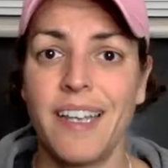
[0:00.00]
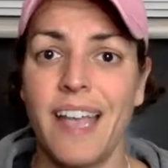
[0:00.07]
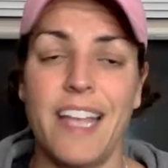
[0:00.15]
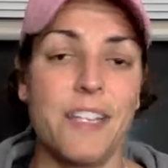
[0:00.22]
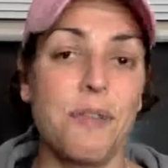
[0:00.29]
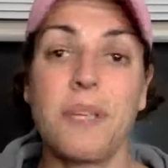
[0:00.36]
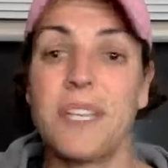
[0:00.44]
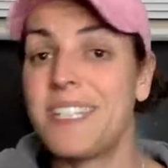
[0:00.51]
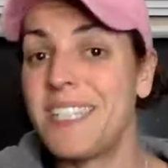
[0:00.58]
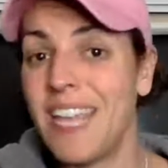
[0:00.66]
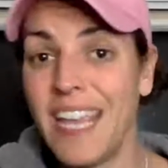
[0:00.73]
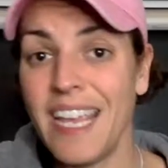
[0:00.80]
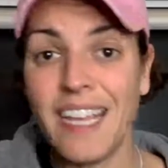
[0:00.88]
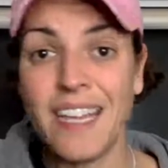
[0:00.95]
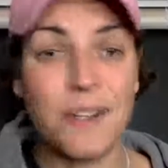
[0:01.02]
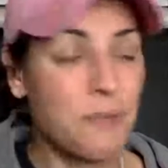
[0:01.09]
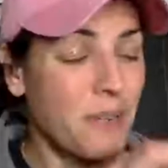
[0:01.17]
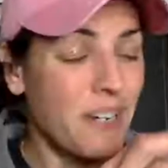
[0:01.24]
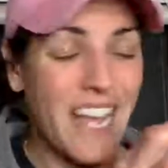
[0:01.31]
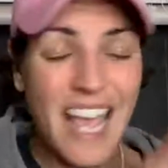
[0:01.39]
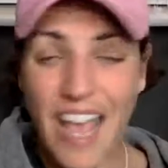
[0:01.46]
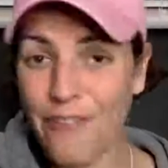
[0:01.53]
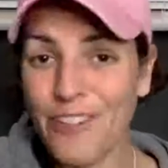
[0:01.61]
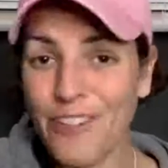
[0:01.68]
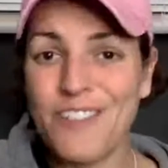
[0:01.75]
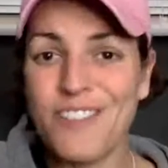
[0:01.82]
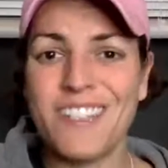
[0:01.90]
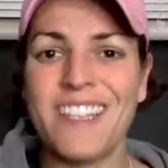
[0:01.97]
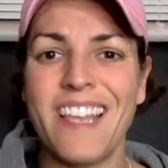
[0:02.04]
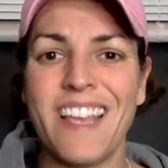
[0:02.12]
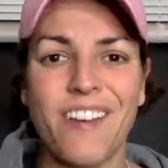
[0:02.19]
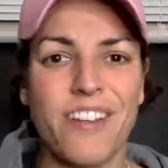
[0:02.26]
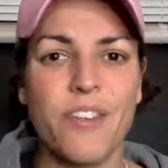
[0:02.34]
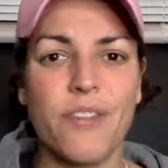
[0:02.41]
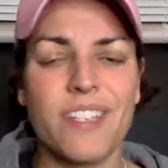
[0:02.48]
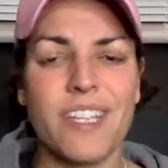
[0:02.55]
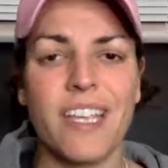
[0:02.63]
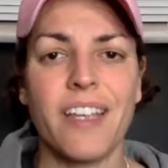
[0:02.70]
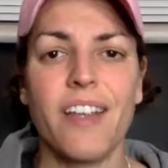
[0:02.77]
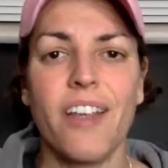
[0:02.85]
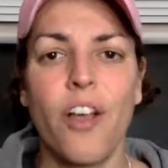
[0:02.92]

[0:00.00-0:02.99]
And you can take whatever you see there and use it,